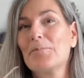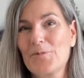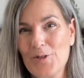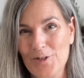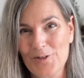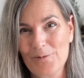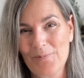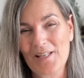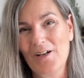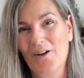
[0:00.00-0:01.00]
just to
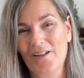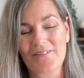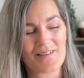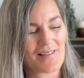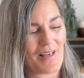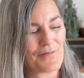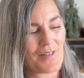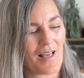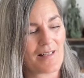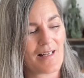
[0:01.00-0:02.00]
be on the safe
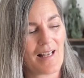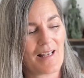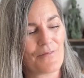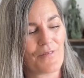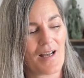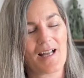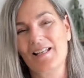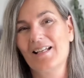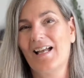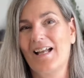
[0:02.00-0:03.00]
side if
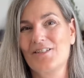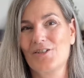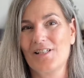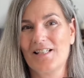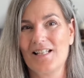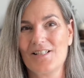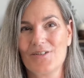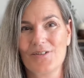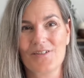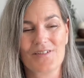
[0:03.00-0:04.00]
I actually need
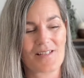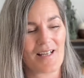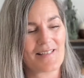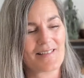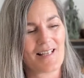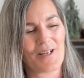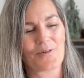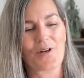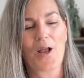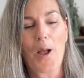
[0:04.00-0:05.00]
to size
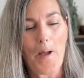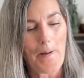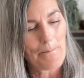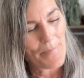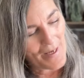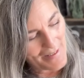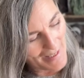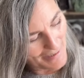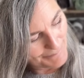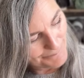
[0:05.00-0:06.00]
down. But
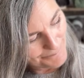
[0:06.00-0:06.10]
yeah,